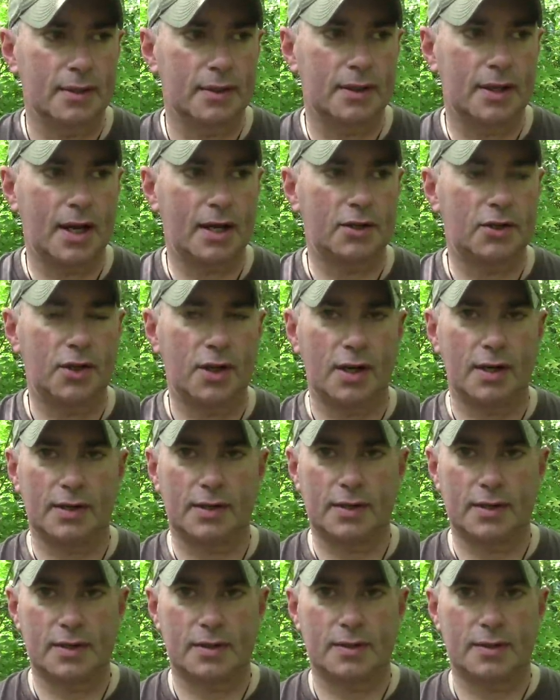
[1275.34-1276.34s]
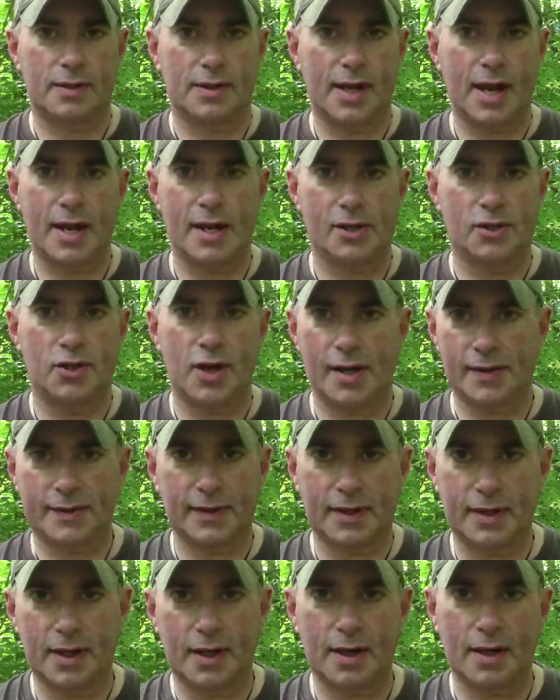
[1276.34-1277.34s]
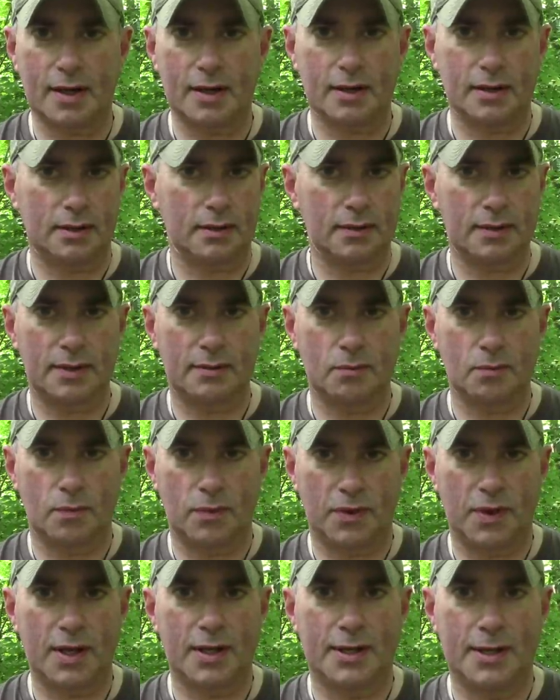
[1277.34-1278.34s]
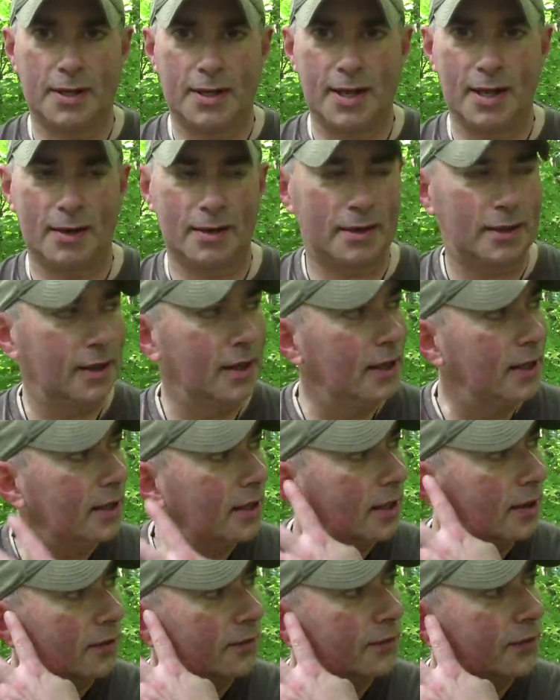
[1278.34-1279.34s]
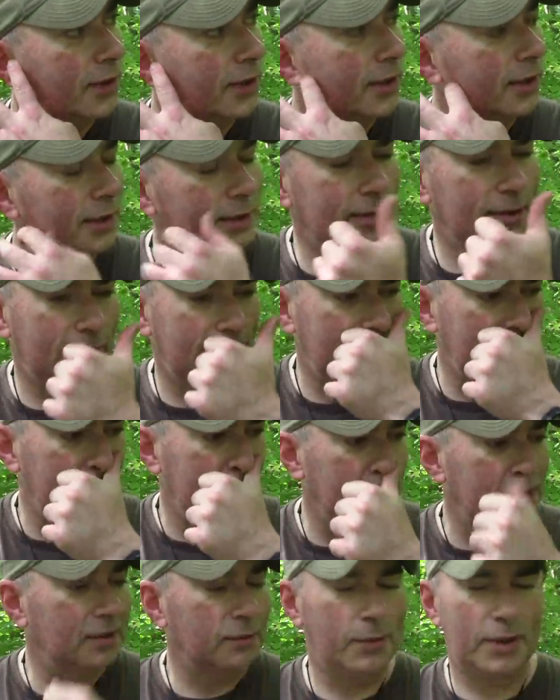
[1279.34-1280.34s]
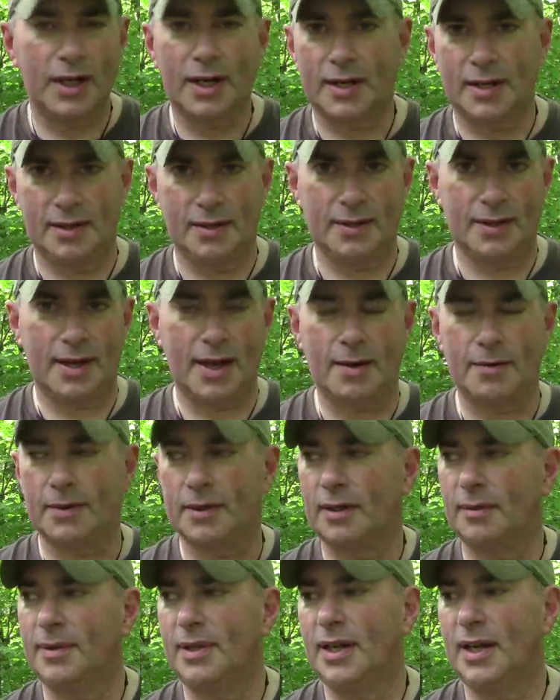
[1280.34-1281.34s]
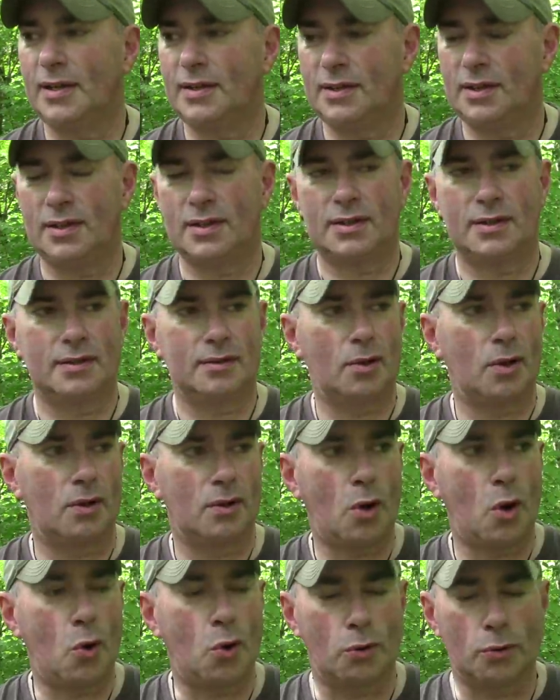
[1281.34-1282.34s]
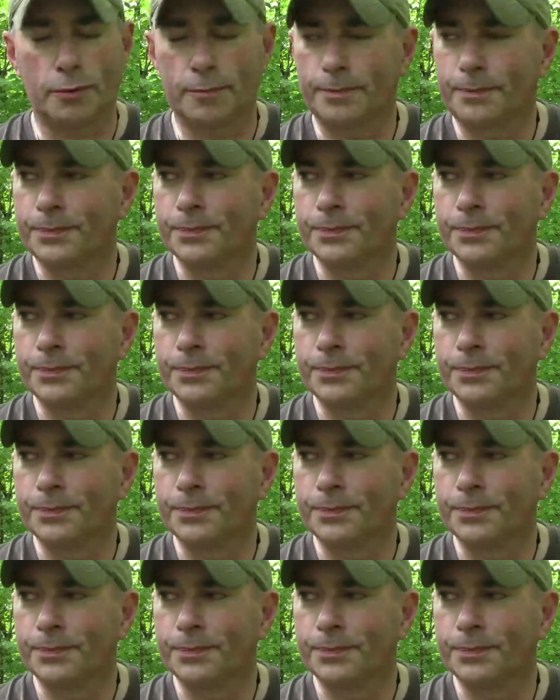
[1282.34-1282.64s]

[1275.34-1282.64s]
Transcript: Not just say Jessica and think you get a, a freaking, we gotta kill that one. I mean, that's just old.